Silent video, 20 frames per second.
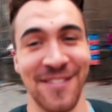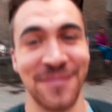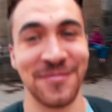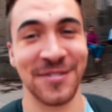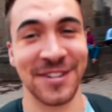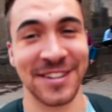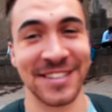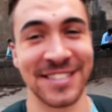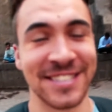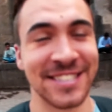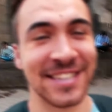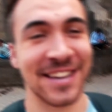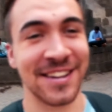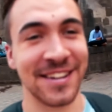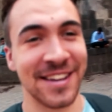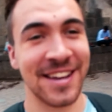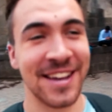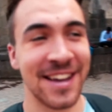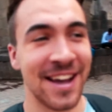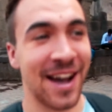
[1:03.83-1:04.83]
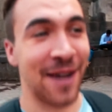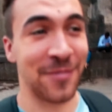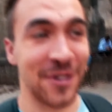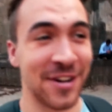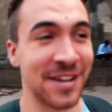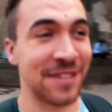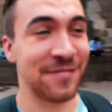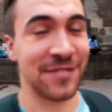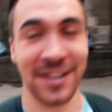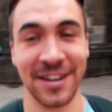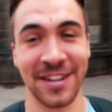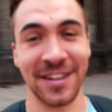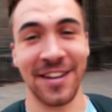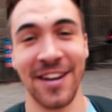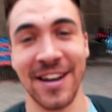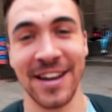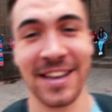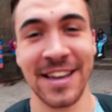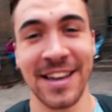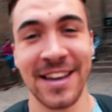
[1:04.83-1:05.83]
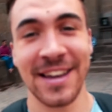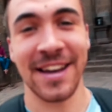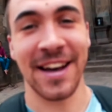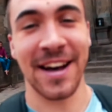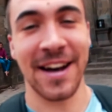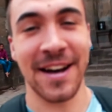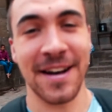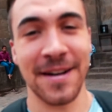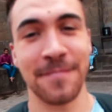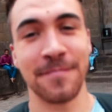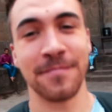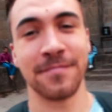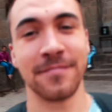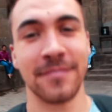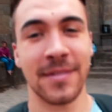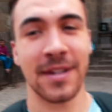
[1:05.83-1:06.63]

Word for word: I'm not gonna say I'm not even gonna lie um,